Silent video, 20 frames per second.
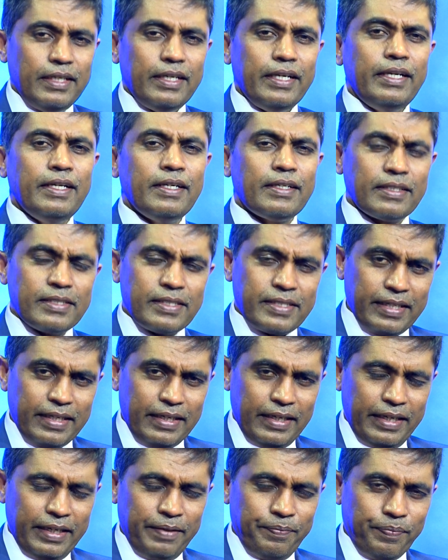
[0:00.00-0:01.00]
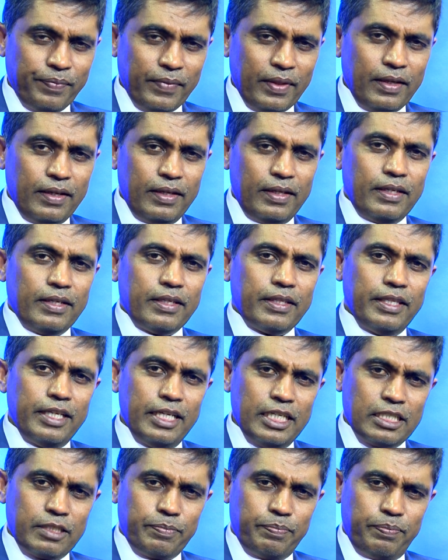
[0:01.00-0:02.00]
Interestingly,
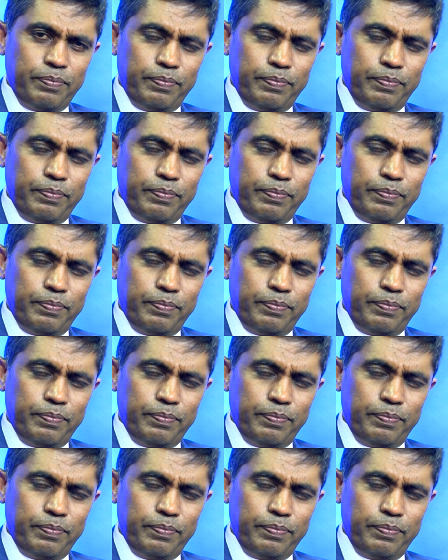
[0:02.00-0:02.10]
these